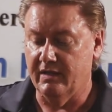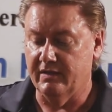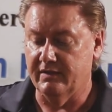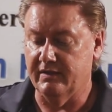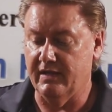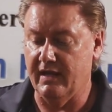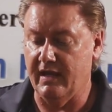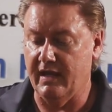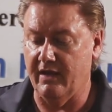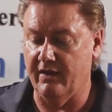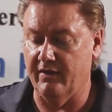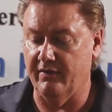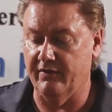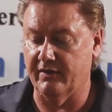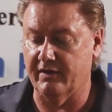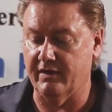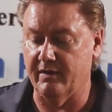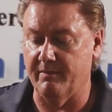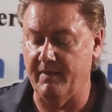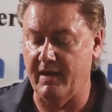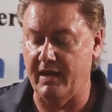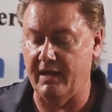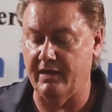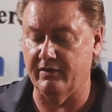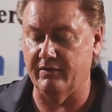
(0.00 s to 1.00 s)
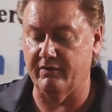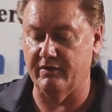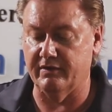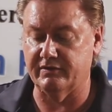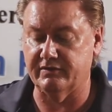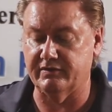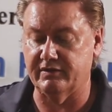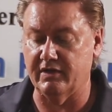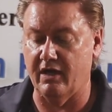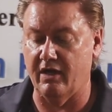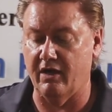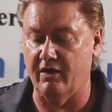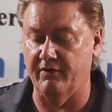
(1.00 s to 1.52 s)
Now the commander
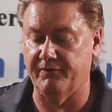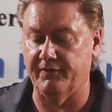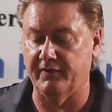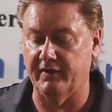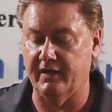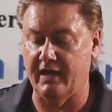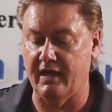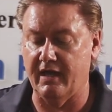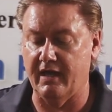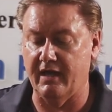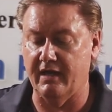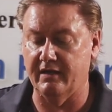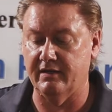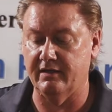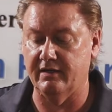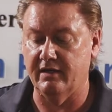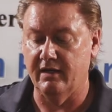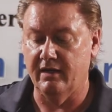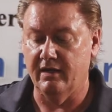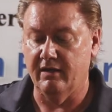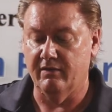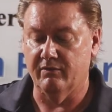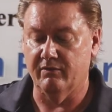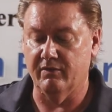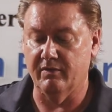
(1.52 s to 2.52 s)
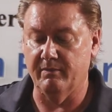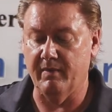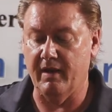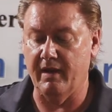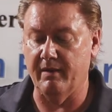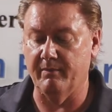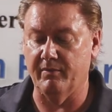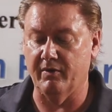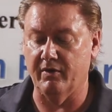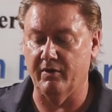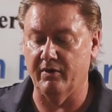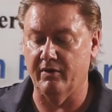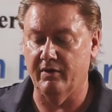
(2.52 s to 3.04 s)
itself, again,
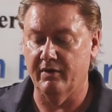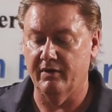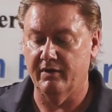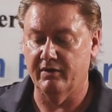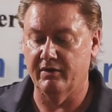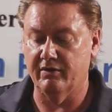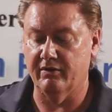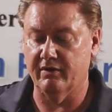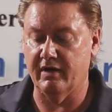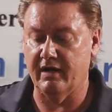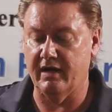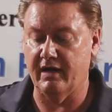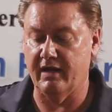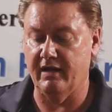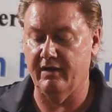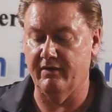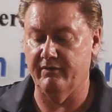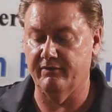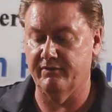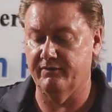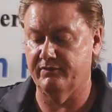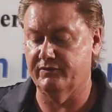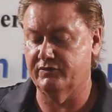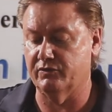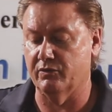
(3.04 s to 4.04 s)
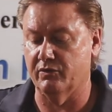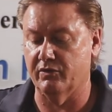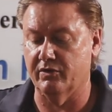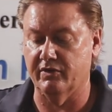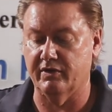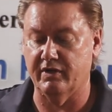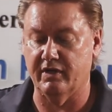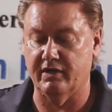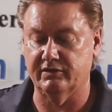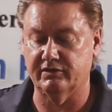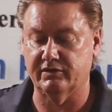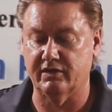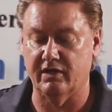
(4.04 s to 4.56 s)
remember, you're going to have shorter
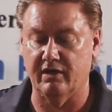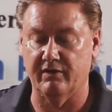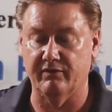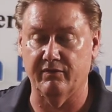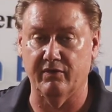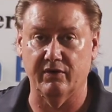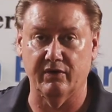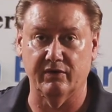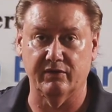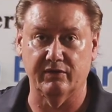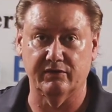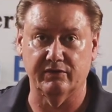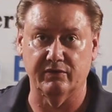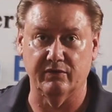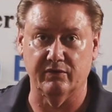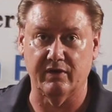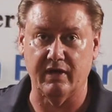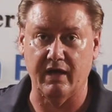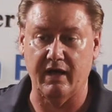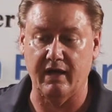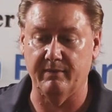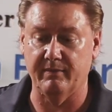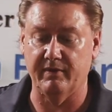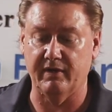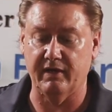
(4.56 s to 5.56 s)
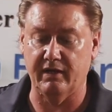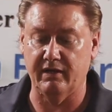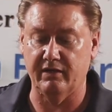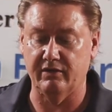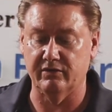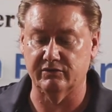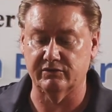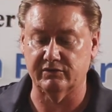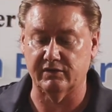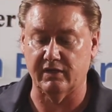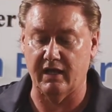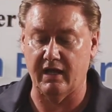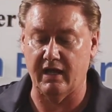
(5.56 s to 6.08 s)
dust cover to accommodate
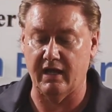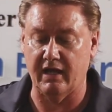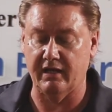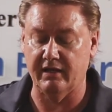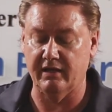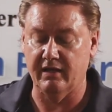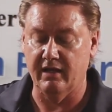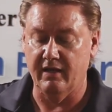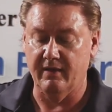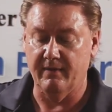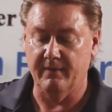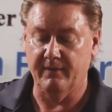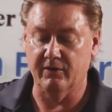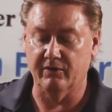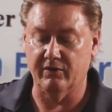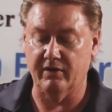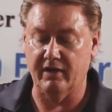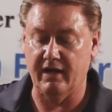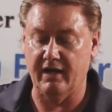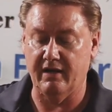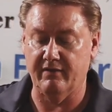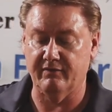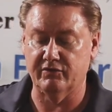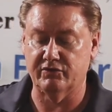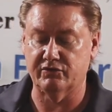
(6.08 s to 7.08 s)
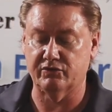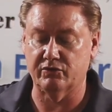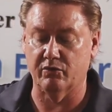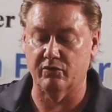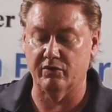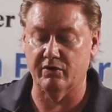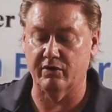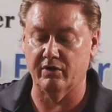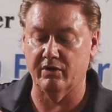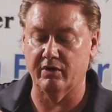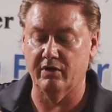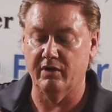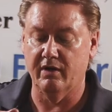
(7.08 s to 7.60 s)
your slide. You're going to have a
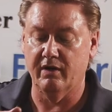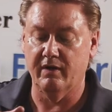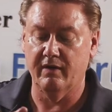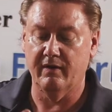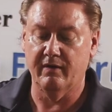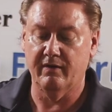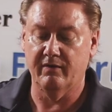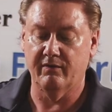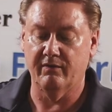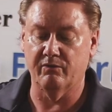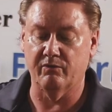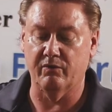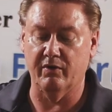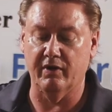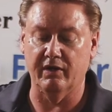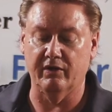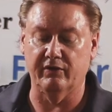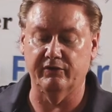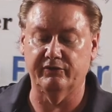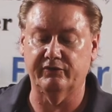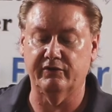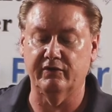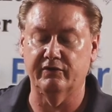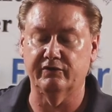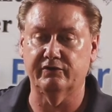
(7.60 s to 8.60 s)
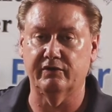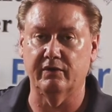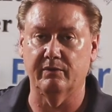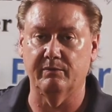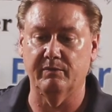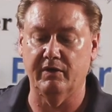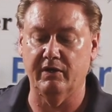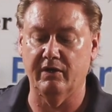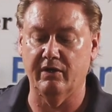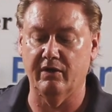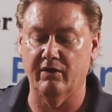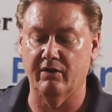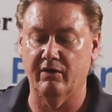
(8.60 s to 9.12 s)
shorter rail system
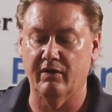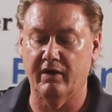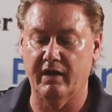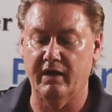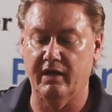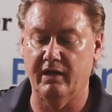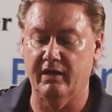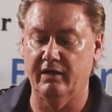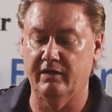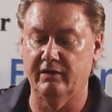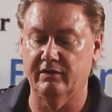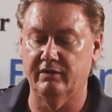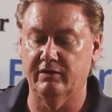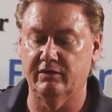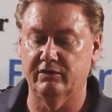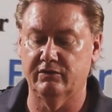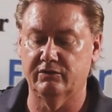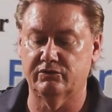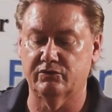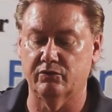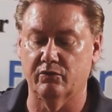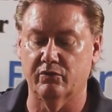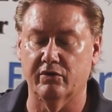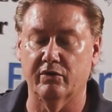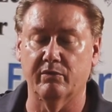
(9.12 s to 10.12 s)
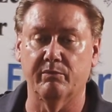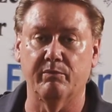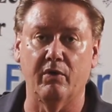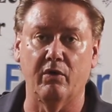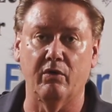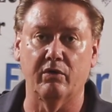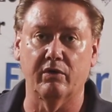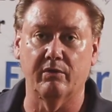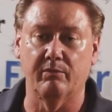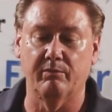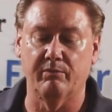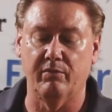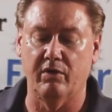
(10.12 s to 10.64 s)
here and shorter
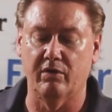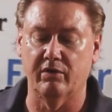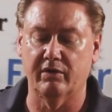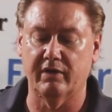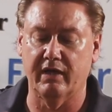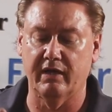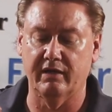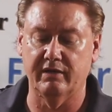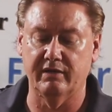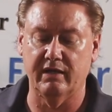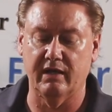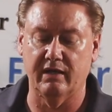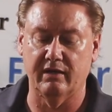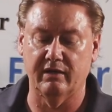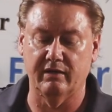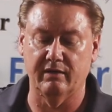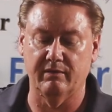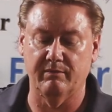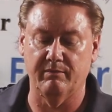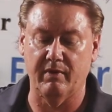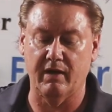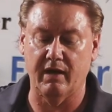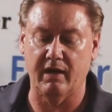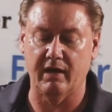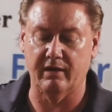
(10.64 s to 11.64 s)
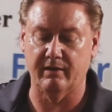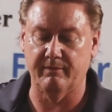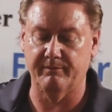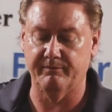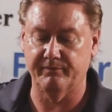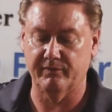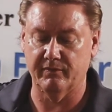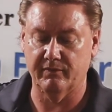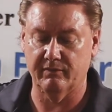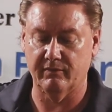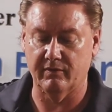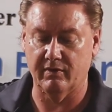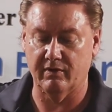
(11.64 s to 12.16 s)
bulkhead down in the bottom.
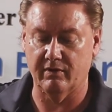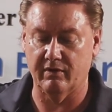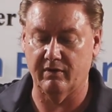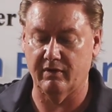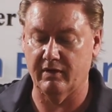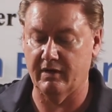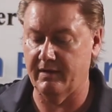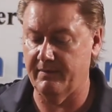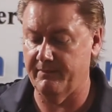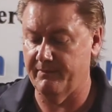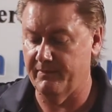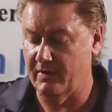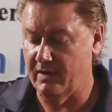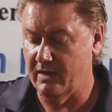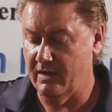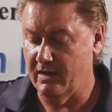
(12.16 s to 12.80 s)
All right.